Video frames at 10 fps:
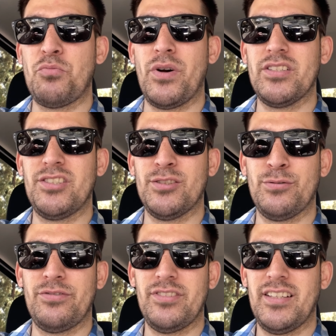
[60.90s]
a bunch of,
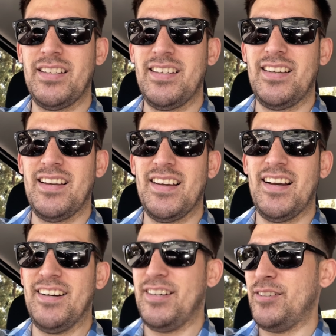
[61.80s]

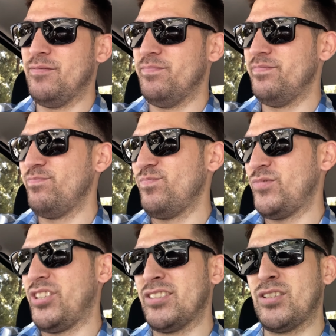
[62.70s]
um,
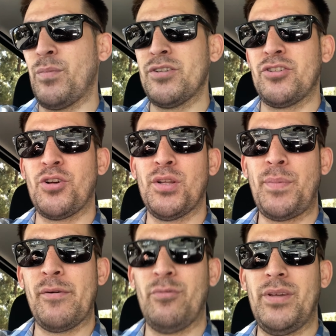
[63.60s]
just a bunch of toilet
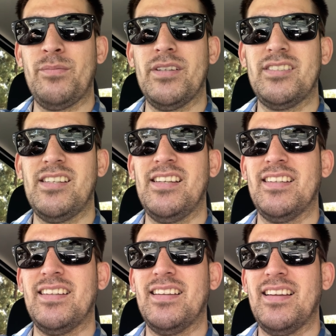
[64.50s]
paper being missing
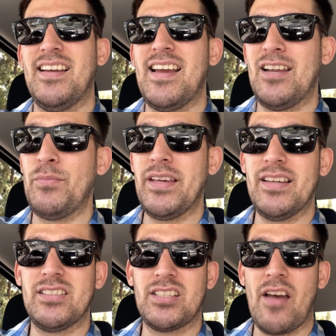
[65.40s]
and me
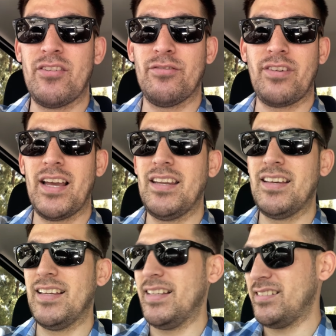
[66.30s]
just having to find it
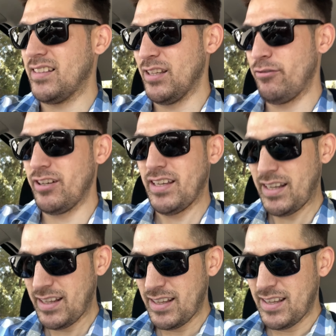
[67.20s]
and deliver it.
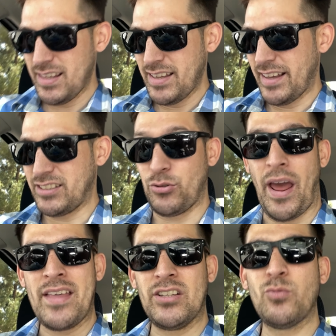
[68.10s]
And so
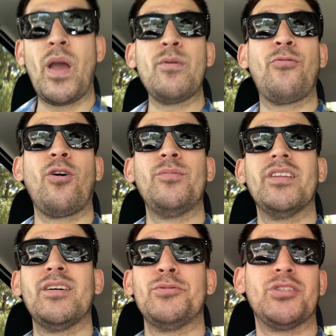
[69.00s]
now there's baby
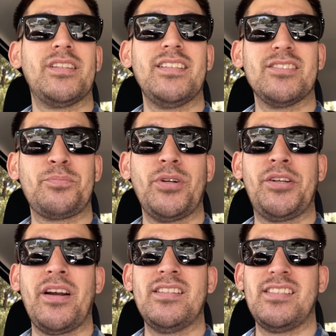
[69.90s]
formula, which I think is pretty
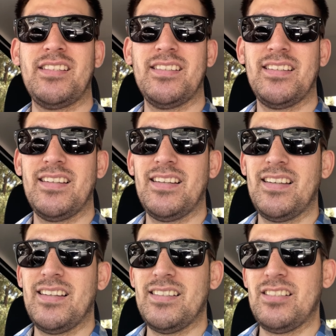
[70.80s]
crazy.
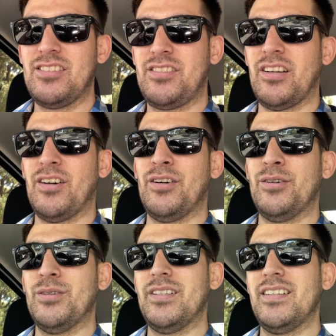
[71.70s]

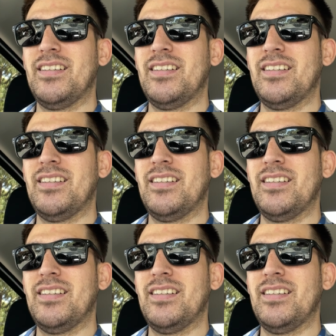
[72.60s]
So